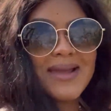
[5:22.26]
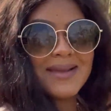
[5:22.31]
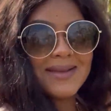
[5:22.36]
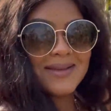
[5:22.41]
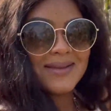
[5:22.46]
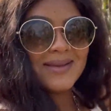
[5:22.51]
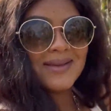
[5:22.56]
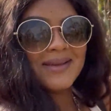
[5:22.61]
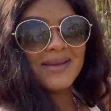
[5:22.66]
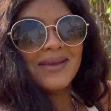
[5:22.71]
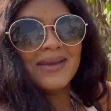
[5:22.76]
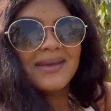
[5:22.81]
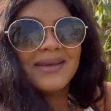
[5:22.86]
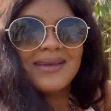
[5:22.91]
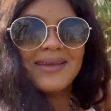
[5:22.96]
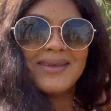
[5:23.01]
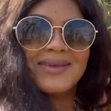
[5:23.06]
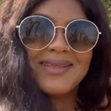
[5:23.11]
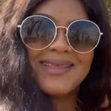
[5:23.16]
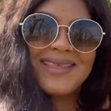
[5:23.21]
Yeah, we
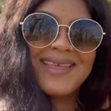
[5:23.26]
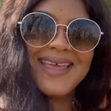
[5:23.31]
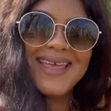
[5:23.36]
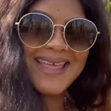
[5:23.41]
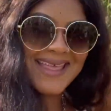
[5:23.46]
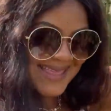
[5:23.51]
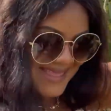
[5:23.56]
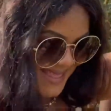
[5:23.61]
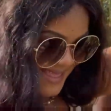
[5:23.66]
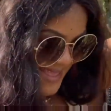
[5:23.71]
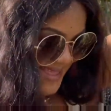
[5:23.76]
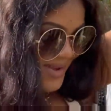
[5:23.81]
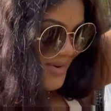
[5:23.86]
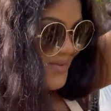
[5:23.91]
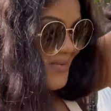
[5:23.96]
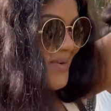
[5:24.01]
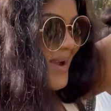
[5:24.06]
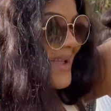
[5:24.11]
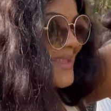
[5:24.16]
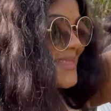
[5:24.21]
did. Right there.
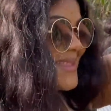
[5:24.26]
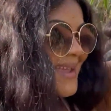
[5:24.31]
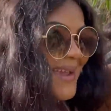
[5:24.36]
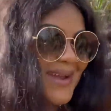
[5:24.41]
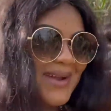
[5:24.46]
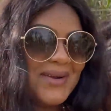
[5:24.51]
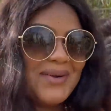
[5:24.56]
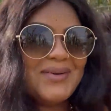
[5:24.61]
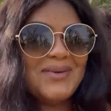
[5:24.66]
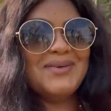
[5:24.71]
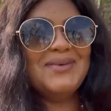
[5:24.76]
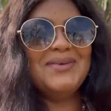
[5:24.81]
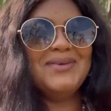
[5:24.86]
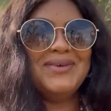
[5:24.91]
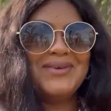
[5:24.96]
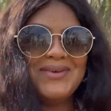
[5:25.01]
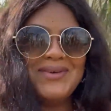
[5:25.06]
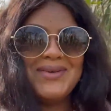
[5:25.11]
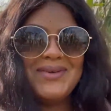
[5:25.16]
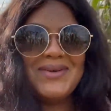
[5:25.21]
Right there. I feel
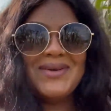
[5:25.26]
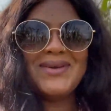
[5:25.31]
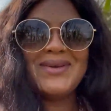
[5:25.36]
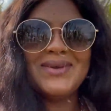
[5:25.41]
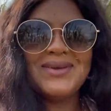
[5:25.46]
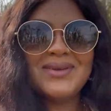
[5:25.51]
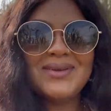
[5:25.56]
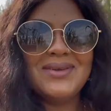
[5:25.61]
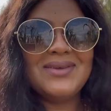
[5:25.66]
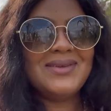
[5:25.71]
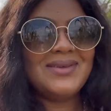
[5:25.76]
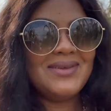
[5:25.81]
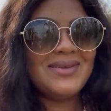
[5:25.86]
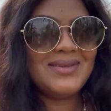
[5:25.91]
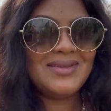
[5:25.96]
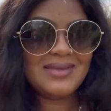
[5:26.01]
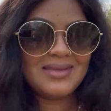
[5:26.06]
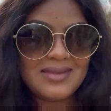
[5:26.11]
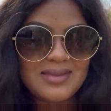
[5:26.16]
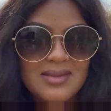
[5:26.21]
like a cheat, dog.
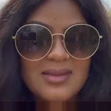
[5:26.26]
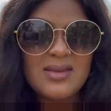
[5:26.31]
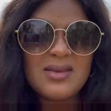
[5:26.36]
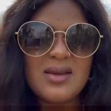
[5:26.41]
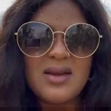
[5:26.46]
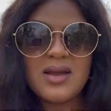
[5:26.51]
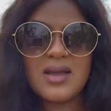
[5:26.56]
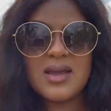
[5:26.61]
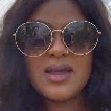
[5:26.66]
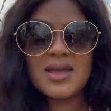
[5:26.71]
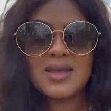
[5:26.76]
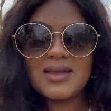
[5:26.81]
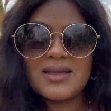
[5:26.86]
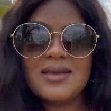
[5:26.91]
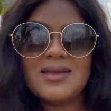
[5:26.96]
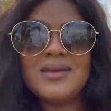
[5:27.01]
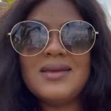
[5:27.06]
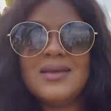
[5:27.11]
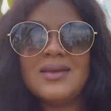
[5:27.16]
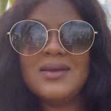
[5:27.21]
All right.
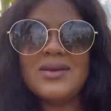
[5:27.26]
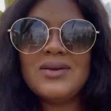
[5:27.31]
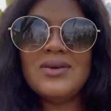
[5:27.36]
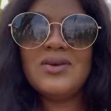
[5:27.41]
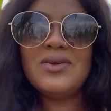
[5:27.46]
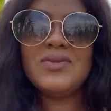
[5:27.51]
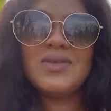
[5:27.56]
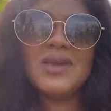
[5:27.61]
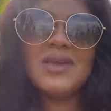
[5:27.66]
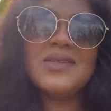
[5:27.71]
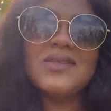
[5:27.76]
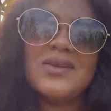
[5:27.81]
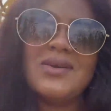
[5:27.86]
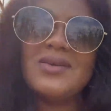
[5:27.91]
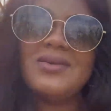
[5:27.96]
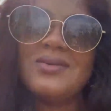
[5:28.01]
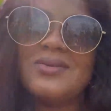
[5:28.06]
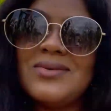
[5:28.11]
You think so?